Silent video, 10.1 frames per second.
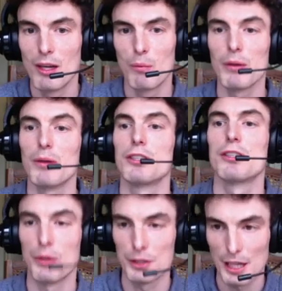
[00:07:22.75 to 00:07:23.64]
We will
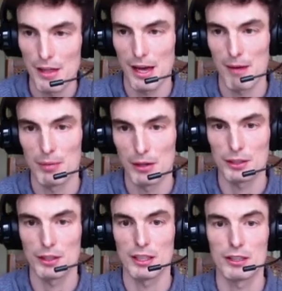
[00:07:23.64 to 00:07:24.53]
associate that
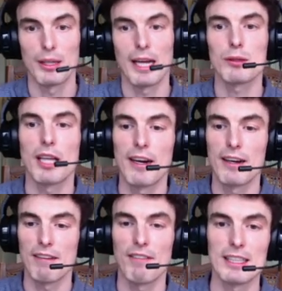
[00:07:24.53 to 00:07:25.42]
browser, so that's
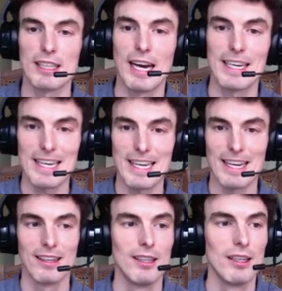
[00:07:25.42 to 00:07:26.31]
that device ID.